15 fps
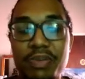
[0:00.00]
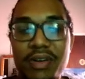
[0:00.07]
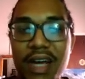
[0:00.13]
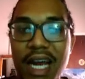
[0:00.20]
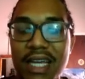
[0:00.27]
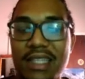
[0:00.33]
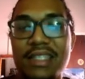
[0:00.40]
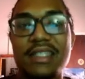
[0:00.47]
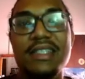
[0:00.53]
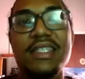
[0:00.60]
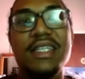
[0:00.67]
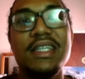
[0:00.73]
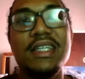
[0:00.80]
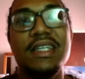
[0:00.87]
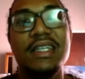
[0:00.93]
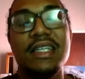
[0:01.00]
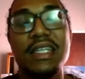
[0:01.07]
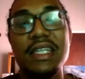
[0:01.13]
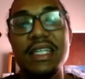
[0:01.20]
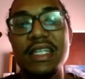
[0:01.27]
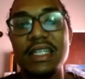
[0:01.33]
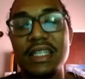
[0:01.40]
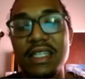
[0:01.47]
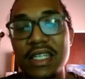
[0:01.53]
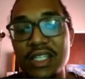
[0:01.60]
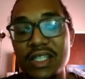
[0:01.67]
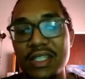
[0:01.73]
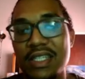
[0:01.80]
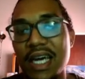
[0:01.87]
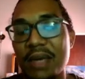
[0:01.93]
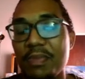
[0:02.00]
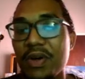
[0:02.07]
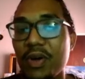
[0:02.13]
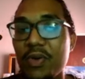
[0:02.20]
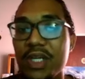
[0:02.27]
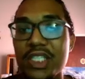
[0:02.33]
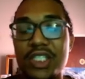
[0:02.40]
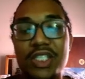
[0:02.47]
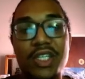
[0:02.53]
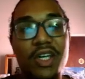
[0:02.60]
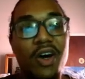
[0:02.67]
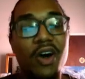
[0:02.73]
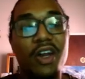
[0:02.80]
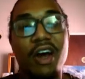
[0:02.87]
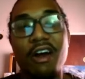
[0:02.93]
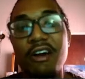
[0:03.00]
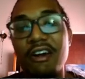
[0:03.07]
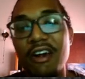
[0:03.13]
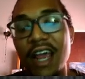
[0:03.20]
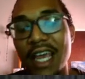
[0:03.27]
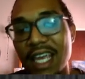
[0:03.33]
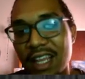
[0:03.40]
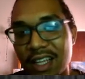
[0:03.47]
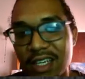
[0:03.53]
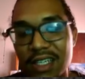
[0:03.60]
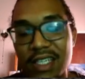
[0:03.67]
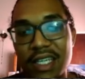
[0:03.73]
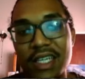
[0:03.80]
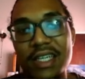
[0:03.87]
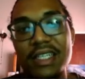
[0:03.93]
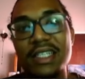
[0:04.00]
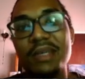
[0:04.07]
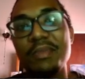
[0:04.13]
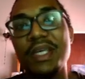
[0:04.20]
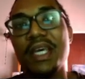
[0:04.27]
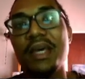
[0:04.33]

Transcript: practicing this type of question on a regular to